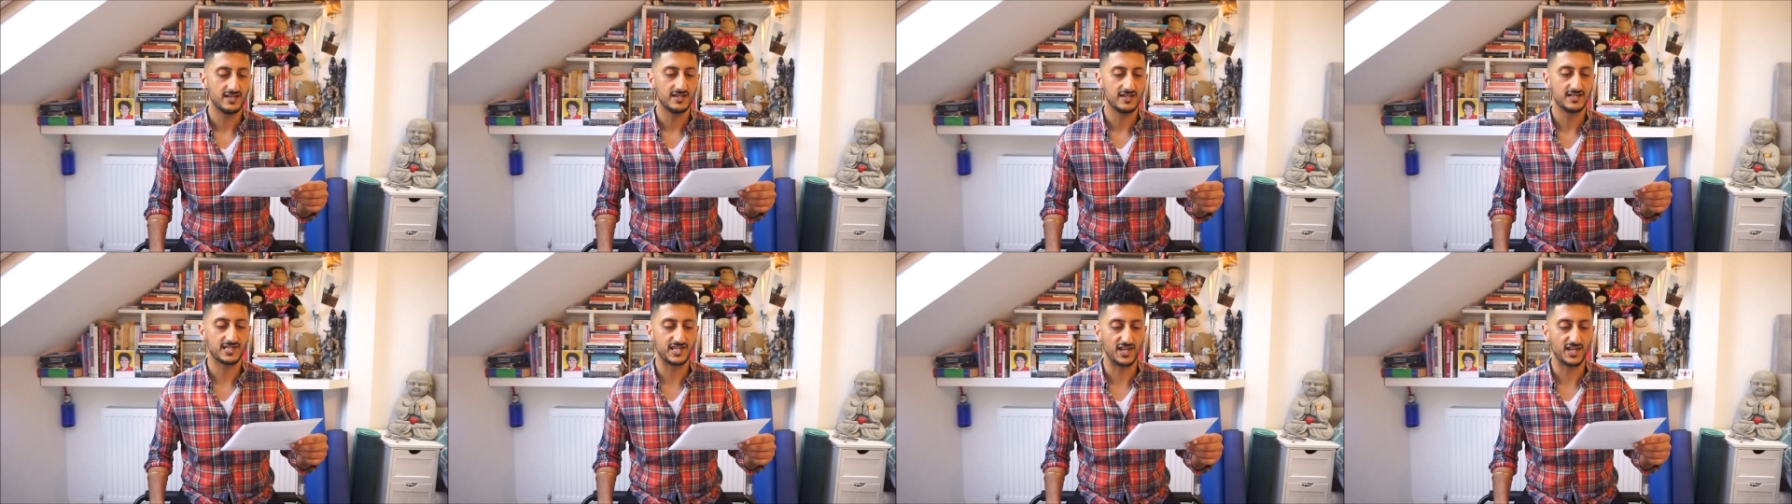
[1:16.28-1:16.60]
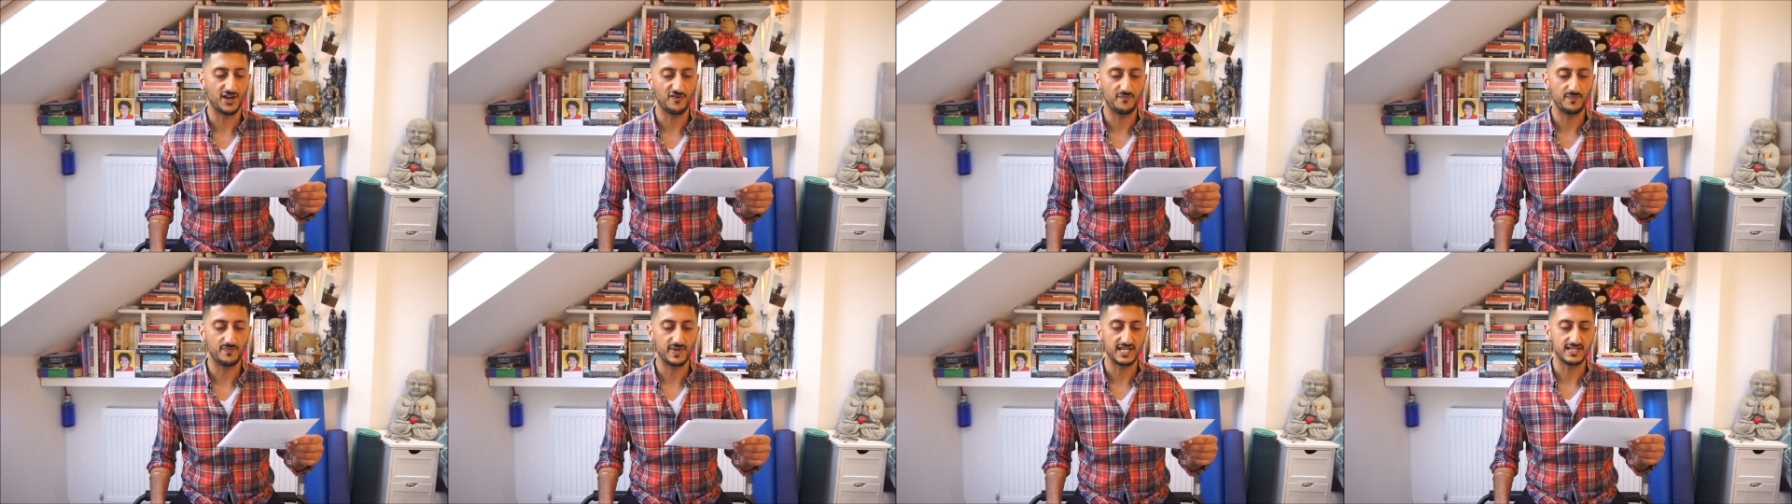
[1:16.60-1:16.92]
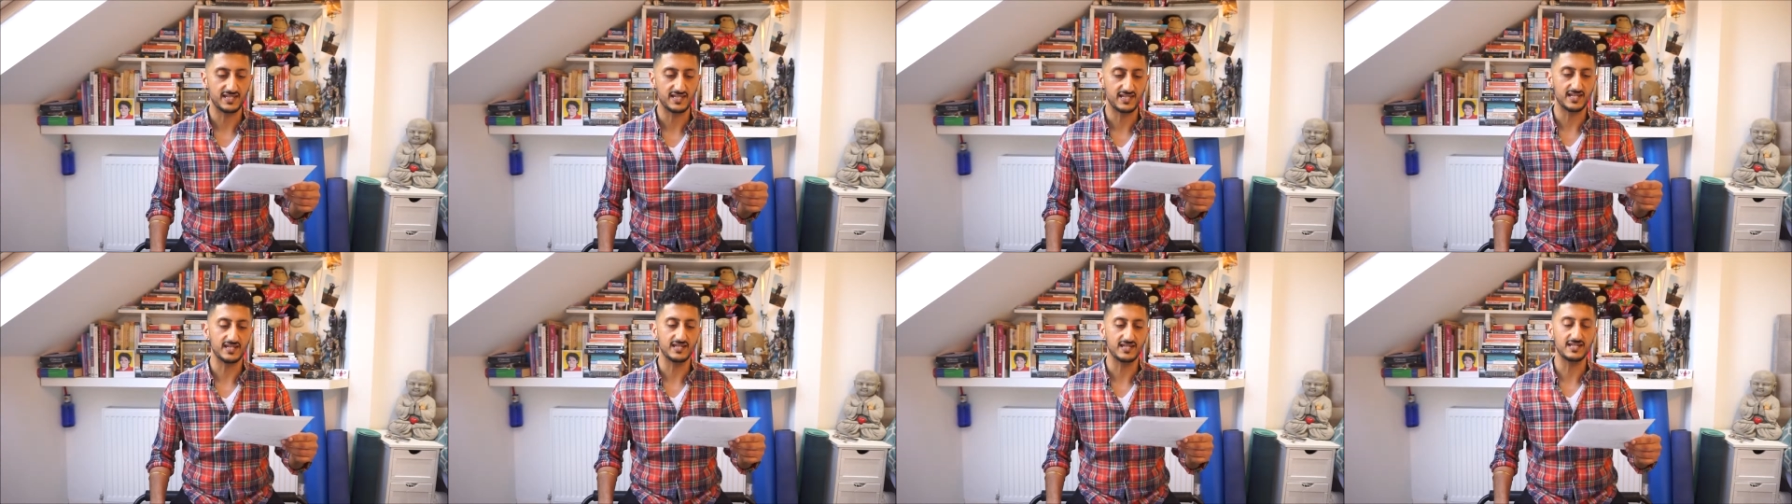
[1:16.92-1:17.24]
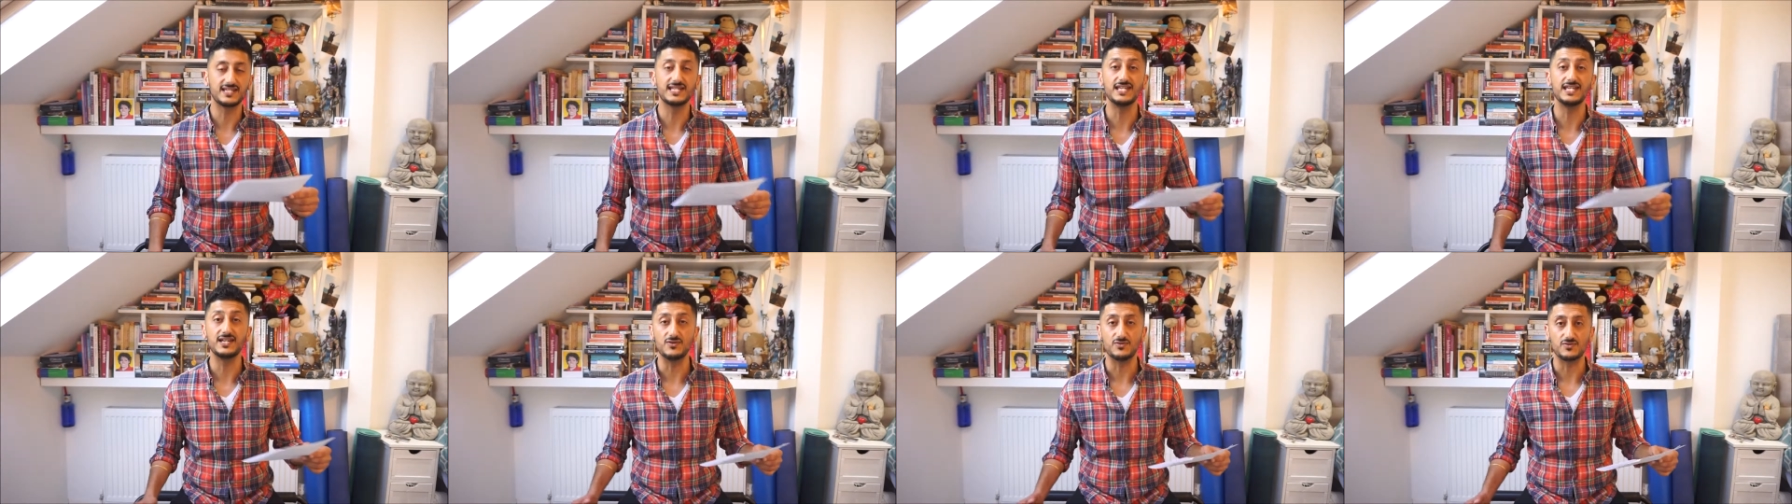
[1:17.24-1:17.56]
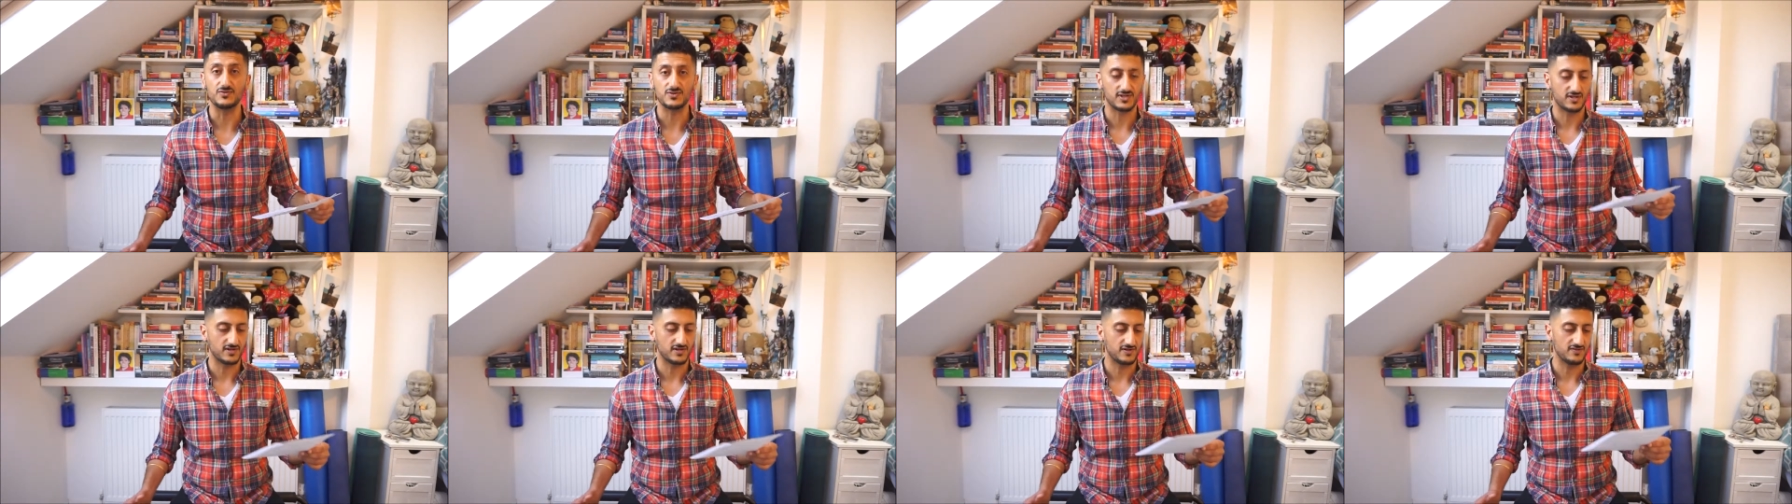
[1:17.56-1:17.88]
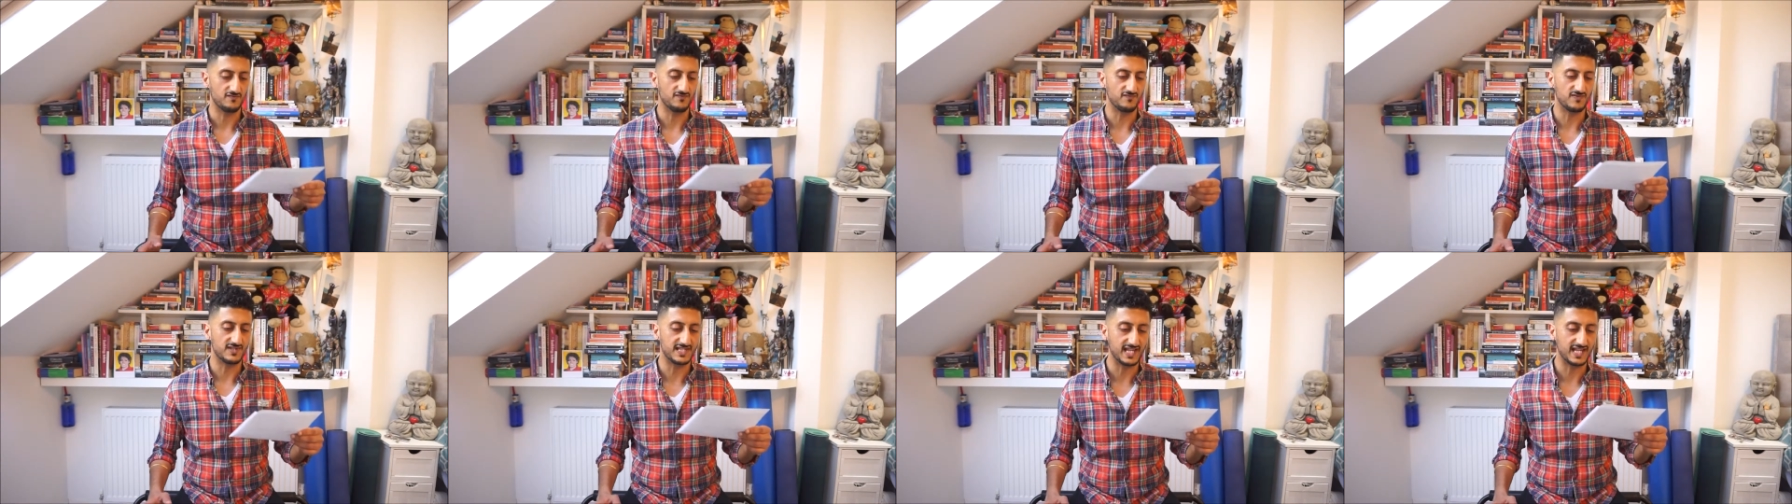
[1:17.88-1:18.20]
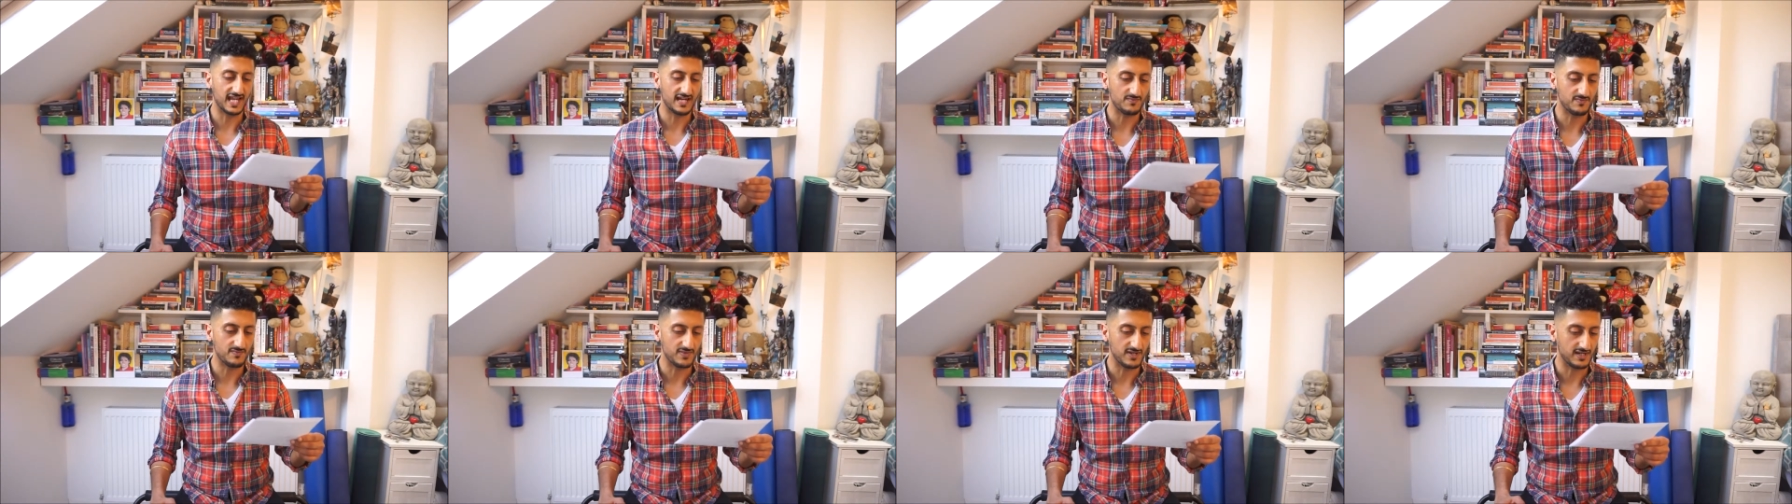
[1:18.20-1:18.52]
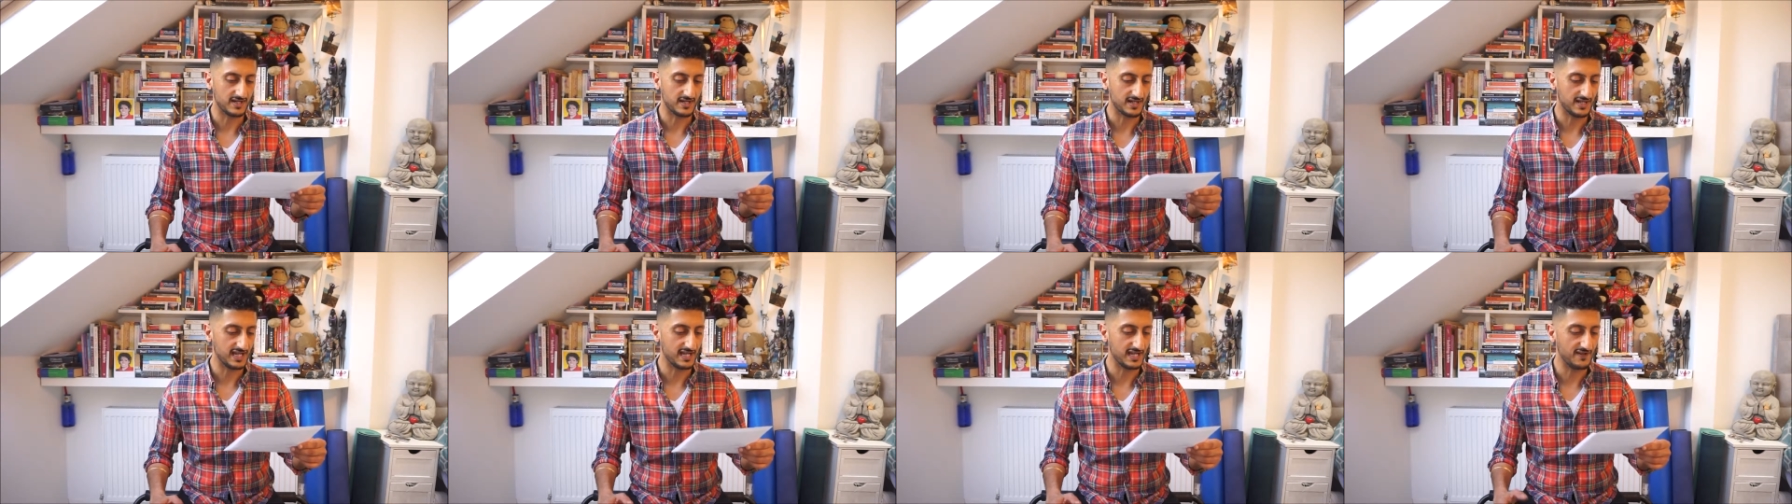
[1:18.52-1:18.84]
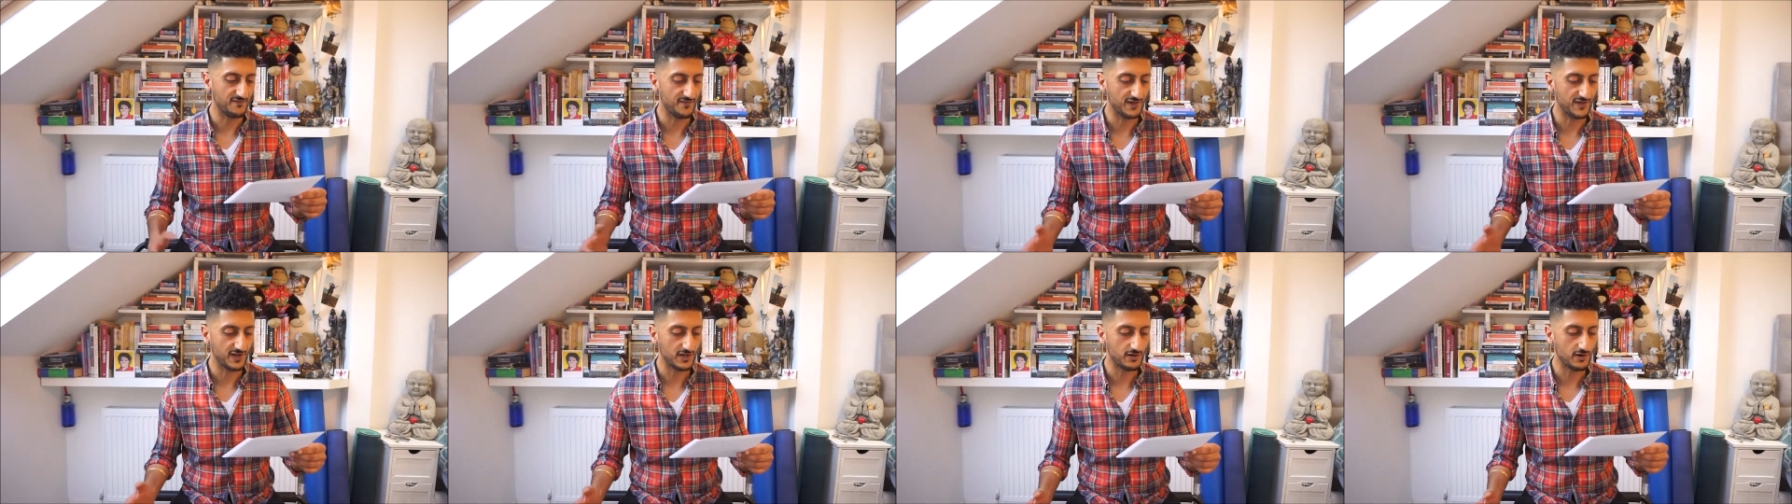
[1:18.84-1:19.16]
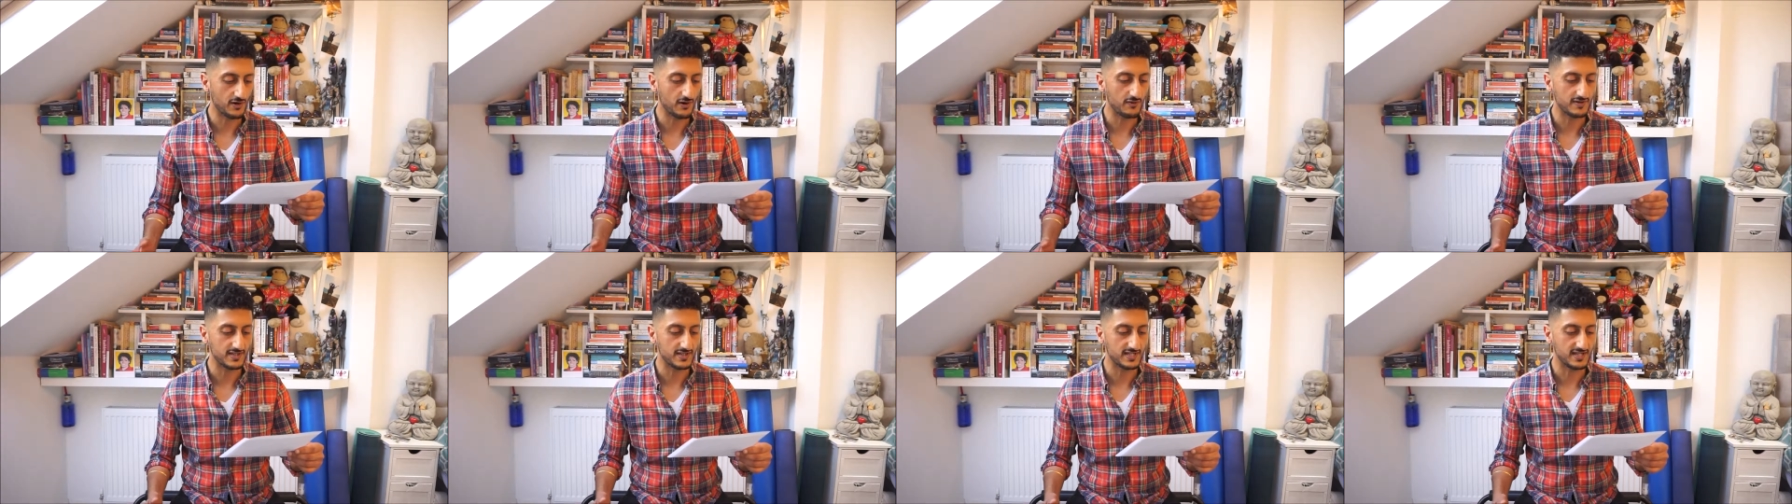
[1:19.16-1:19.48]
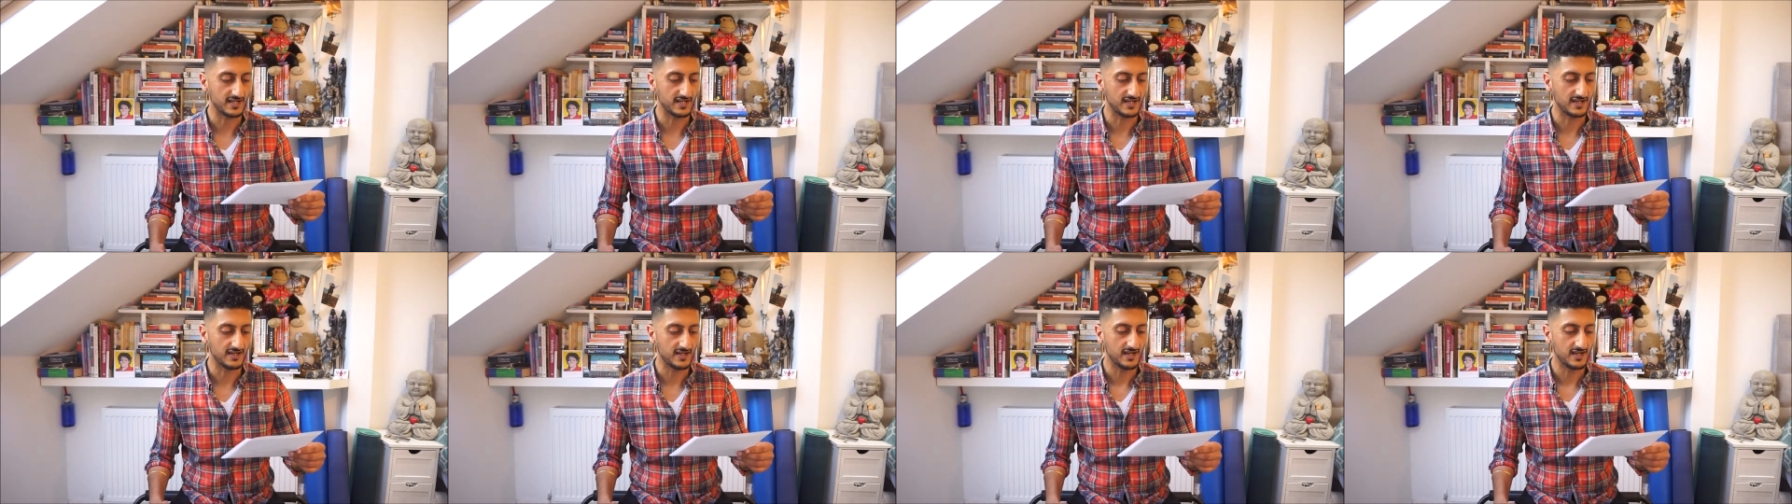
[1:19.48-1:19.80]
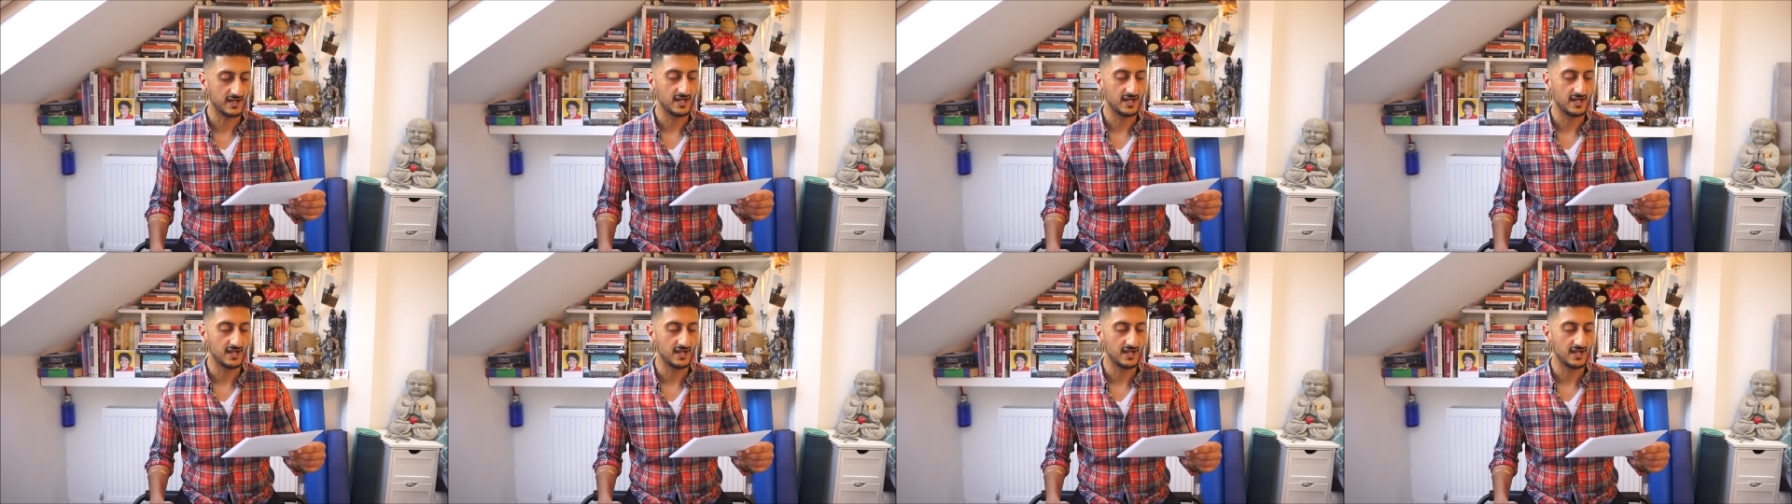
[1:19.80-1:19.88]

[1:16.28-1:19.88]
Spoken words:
self-pity, guilt, resentment, inferiority,